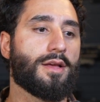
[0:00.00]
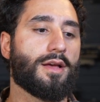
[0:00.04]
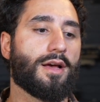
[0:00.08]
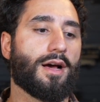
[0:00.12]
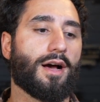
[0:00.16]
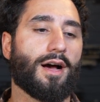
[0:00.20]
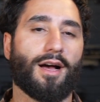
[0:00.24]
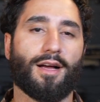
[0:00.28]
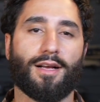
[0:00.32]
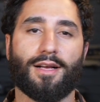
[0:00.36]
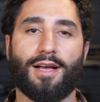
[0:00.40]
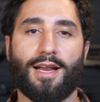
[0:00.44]

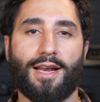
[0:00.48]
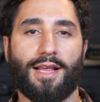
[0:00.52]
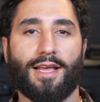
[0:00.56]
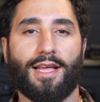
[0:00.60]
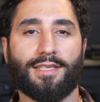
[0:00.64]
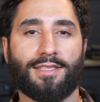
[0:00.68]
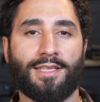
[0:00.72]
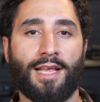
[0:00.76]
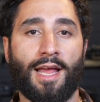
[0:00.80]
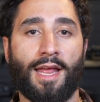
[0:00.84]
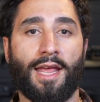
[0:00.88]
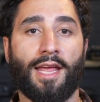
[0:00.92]
Kind of
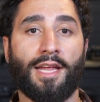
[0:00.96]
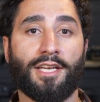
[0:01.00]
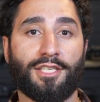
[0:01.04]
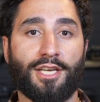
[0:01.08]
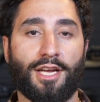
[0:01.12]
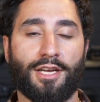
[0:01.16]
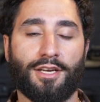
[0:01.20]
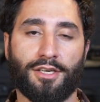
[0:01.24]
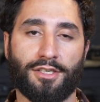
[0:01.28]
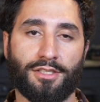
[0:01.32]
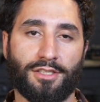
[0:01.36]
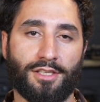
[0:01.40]
gets that itch
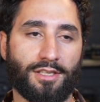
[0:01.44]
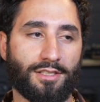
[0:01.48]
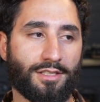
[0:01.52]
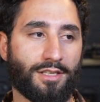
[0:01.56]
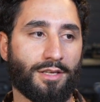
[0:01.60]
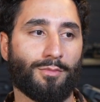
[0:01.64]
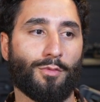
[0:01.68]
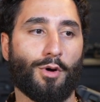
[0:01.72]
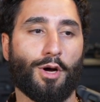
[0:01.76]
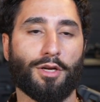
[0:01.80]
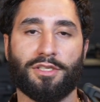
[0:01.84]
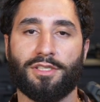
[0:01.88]
out of your
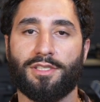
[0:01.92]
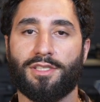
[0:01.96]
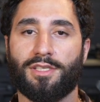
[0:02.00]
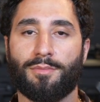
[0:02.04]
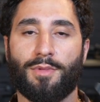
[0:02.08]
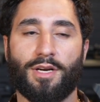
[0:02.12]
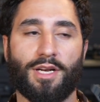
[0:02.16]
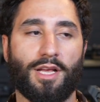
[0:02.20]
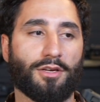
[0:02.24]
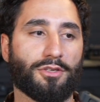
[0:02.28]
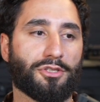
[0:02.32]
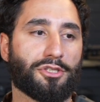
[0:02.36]
system watching
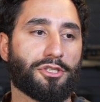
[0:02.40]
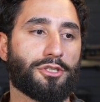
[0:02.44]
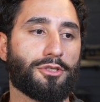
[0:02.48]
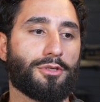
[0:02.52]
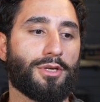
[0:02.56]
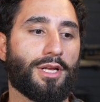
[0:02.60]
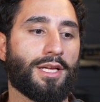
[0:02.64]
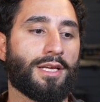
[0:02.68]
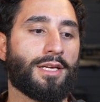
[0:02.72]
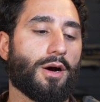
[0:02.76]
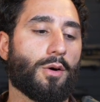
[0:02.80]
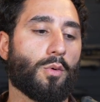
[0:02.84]
somebody else
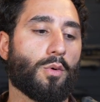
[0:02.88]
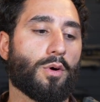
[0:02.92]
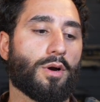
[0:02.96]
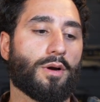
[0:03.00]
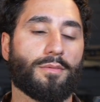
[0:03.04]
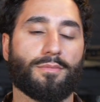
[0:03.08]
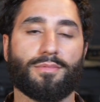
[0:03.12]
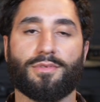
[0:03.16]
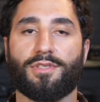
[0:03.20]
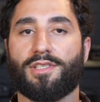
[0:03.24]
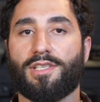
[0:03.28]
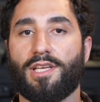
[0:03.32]
shoot it.
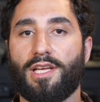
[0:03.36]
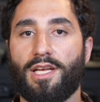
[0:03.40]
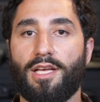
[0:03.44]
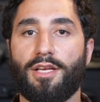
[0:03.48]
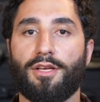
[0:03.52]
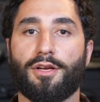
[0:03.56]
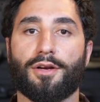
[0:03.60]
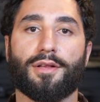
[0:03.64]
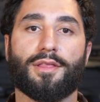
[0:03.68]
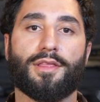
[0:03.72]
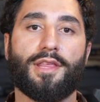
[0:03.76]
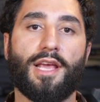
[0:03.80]
Or C,
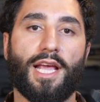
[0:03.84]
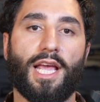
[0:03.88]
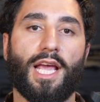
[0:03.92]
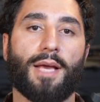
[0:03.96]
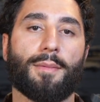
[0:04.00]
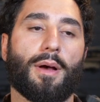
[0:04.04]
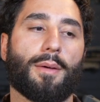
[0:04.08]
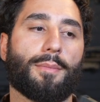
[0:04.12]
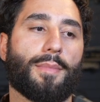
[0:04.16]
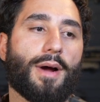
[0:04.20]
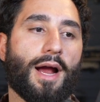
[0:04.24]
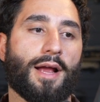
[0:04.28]
you're thinking
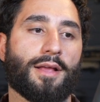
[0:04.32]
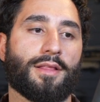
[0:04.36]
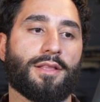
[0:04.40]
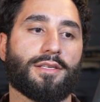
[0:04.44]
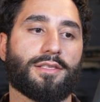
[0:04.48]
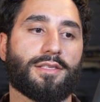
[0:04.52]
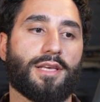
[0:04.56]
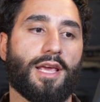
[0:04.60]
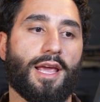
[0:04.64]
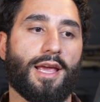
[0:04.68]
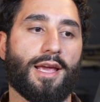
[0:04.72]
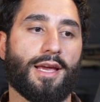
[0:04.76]
about buying
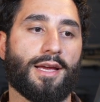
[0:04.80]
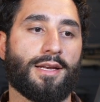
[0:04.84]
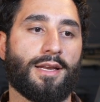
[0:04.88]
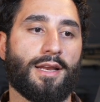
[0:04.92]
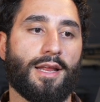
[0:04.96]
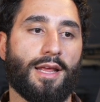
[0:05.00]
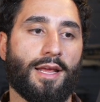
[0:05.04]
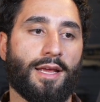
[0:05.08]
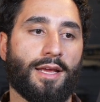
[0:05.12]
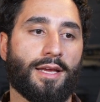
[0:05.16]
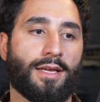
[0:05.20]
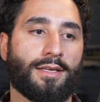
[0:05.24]
this can
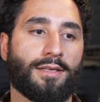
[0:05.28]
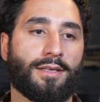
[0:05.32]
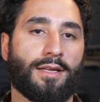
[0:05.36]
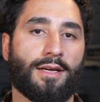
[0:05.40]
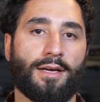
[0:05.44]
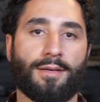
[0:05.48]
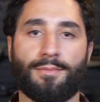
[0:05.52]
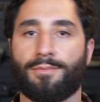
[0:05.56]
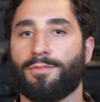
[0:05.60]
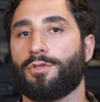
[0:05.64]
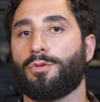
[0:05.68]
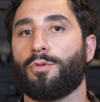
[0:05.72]
and
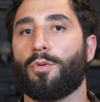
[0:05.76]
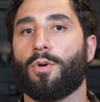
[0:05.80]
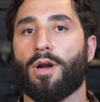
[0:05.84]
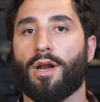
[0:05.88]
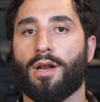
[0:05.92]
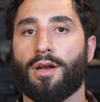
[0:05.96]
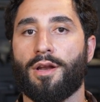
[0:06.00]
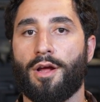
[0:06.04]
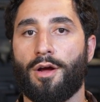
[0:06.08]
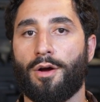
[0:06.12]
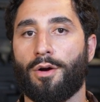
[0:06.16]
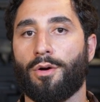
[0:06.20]
you want
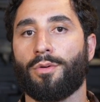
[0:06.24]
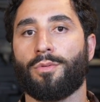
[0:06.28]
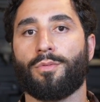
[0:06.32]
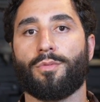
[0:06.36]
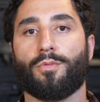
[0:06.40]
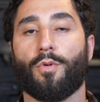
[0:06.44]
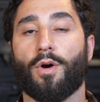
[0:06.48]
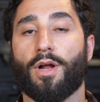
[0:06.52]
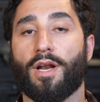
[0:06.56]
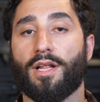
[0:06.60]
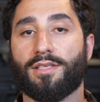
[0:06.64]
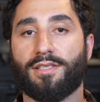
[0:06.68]
to know
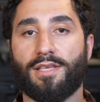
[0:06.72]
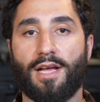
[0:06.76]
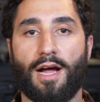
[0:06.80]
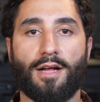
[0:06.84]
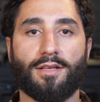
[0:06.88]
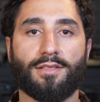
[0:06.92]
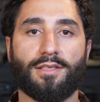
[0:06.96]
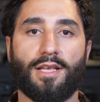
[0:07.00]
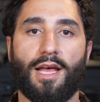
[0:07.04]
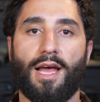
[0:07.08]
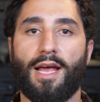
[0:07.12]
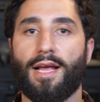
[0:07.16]
what it
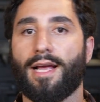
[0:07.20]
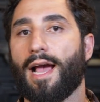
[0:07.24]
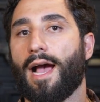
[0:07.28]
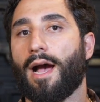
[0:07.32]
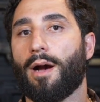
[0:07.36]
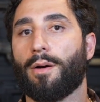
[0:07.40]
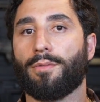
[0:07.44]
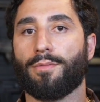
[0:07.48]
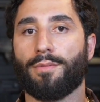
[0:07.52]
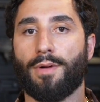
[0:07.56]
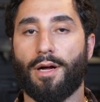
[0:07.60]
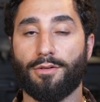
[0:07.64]
sounds like,
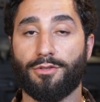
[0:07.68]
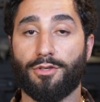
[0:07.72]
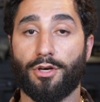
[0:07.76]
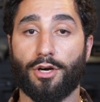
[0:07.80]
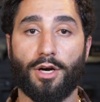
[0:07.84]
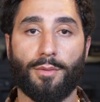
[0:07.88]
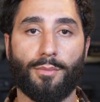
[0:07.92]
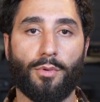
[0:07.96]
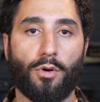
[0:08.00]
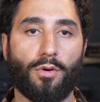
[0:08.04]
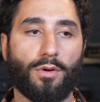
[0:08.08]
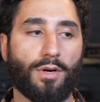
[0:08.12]
how
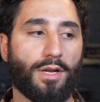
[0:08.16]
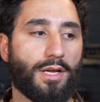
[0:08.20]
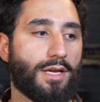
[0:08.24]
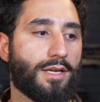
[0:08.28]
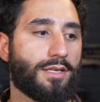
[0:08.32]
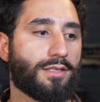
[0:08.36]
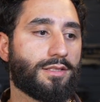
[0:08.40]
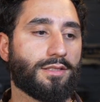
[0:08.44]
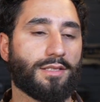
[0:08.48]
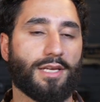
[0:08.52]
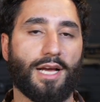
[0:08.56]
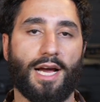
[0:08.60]
durable it
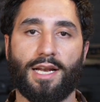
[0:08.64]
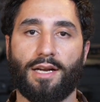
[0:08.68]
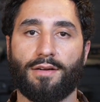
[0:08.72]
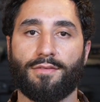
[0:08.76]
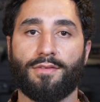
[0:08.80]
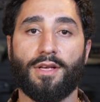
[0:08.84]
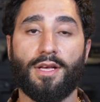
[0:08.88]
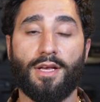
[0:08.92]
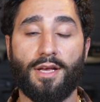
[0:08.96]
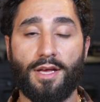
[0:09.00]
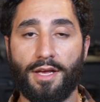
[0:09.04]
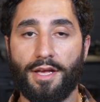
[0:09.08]
is, and kind
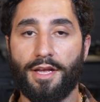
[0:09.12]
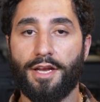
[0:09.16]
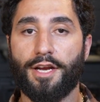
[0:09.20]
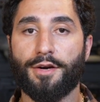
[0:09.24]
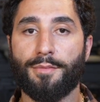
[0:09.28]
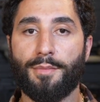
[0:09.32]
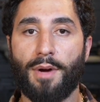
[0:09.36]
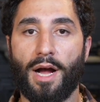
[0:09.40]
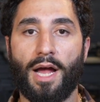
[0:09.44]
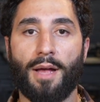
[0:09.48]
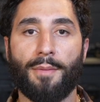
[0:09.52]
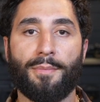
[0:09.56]
of hear
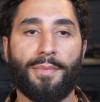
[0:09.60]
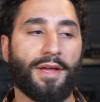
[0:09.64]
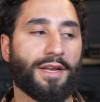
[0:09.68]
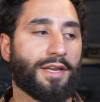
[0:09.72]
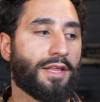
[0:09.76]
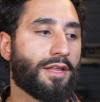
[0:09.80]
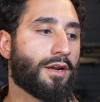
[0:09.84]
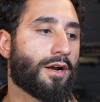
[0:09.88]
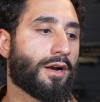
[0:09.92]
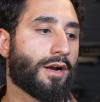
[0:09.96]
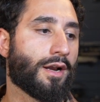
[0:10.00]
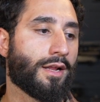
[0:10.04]
my
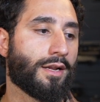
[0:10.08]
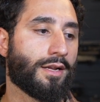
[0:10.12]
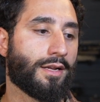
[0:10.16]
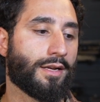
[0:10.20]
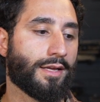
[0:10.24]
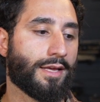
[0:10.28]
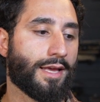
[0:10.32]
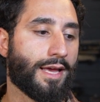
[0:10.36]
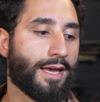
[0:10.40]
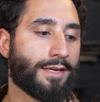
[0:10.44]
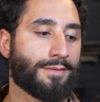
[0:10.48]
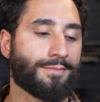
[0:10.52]
opinion on it. And
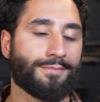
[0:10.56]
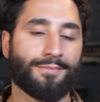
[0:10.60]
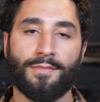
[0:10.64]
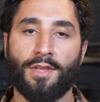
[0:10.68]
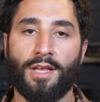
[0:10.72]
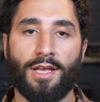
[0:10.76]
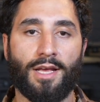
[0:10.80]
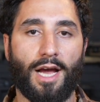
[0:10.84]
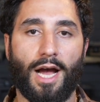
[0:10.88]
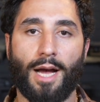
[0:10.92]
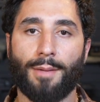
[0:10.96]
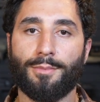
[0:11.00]
again,
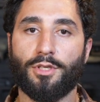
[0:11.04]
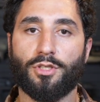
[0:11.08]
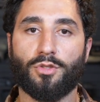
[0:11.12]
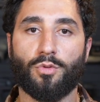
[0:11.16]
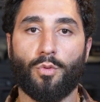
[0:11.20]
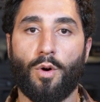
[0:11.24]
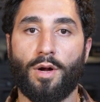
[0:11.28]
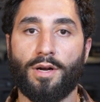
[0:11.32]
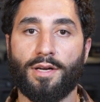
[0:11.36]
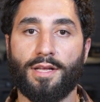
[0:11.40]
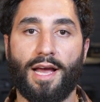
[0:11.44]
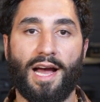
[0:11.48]
I'm just
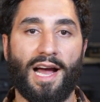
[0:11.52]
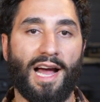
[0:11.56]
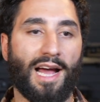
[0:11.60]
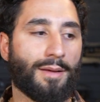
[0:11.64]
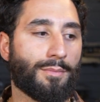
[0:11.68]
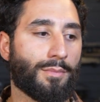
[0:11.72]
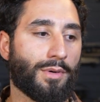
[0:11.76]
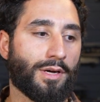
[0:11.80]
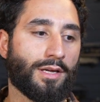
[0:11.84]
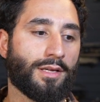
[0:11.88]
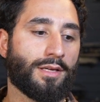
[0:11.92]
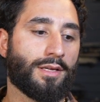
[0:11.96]
one guy,
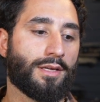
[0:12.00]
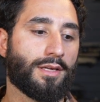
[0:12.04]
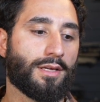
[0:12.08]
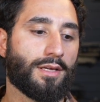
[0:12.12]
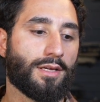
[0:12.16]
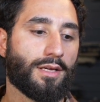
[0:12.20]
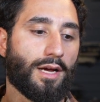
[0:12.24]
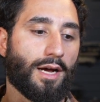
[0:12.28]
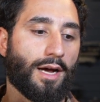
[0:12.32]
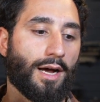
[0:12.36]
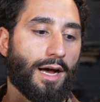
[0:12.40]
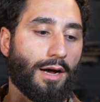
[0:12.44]
but
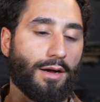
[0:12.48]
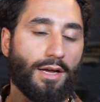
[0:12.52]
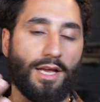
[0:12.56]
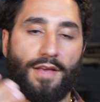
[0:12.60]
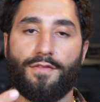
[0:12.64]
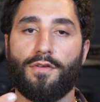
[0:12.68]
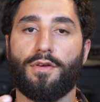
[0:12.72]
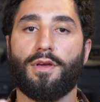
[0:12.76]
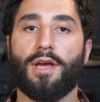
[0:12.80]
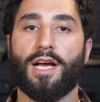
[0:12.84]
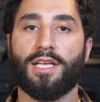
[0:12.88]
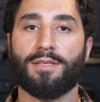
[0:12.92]
I'll
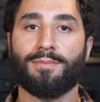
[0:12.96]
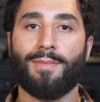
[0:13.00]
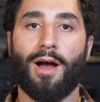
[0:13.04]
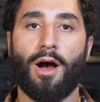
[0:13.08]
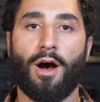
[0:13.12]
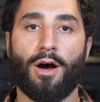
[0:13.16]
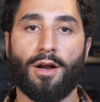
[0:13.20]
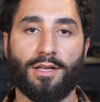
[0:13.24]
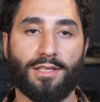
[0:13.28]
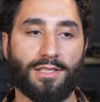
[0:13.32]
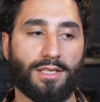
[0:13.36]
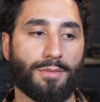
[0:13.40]
give you guys my
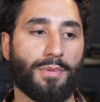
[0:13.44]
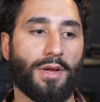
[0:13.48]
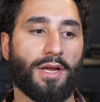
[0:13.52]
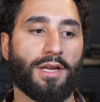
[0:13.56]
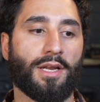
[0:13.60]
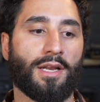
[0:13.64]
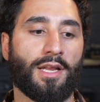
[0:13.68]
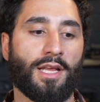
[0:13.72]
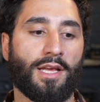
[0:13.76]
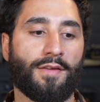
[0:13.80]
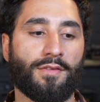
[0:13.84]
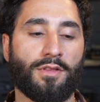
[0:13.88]
honest
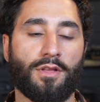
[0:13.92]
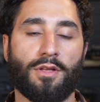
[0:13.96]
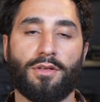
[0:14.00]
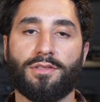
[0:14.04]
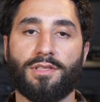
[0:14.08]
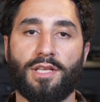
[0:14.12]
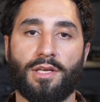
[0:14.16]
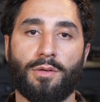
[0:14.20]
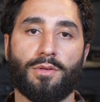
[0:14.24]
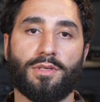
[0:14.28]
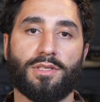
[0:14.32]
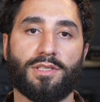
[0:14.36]
opinion. Even though this
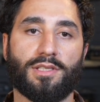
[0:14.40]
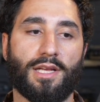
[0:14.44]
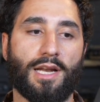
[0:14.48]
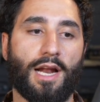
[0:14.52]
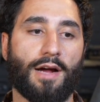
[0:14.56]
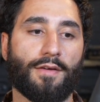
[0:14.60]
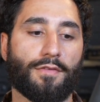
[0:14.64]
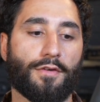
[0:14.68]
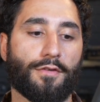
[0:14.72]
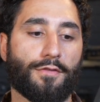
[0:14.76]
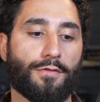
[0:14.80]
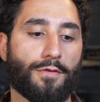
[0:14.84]
thing was sent
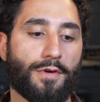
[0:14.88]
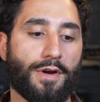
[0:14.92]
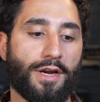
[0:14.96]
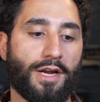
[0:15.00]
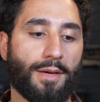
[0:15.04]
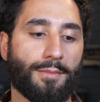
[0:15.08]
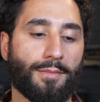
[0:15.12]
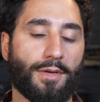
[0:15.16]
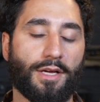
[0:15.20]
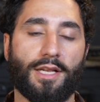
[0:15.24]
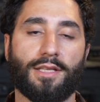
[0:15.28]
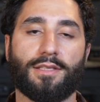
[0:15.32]
out for free,
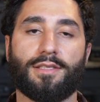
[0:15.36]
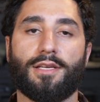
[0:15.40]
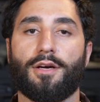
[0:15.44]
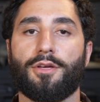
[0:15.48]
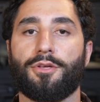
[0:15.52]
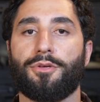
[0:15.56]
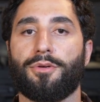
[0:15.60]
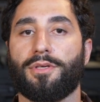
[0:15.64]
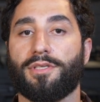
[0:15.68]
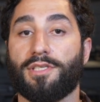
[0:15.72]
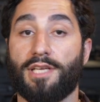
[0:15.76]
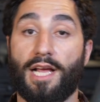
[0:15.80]
I'm going to tell
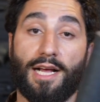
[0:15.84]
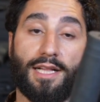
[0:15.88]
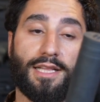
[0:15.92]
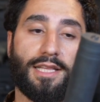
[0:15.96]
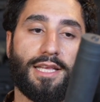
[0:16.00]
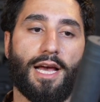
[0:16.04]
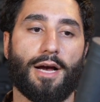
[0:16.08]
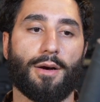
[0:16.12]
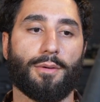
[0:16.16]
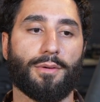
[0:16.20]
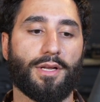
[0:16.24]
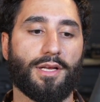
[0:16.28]
you exactly
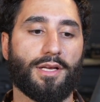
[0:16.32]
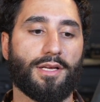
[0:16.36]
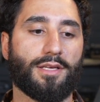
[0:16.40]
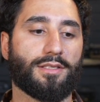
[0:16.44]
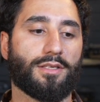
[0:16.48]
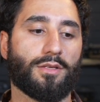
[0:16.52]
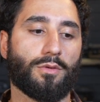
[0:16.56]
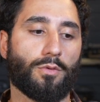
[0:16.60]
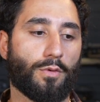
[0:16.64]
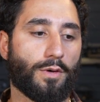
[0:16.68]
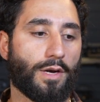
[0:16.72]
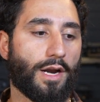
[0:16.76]
how it is
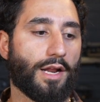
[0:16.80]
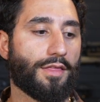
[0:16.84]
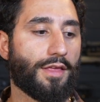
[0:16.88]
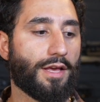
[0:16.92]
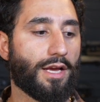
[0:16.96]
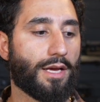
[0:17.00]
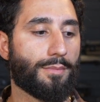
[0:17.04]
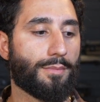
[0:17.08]
and what I think